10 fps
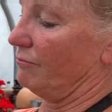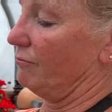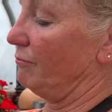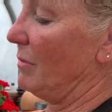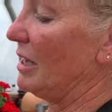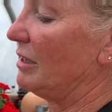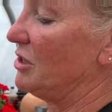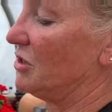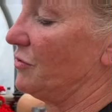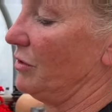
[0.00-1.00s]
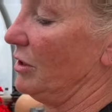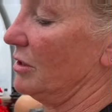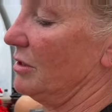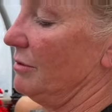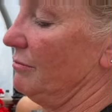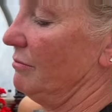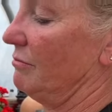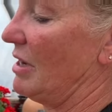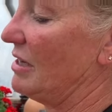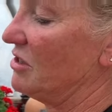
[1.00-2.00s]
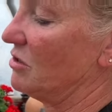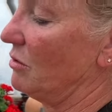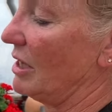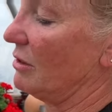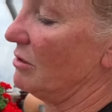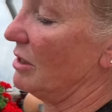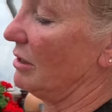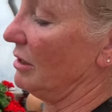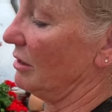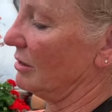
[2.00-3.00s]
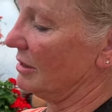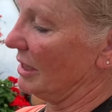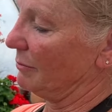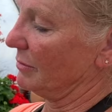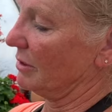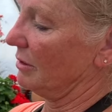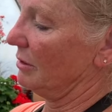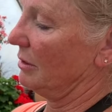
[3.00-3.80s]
Mainly just for looks. I just don't like those ugly little stems.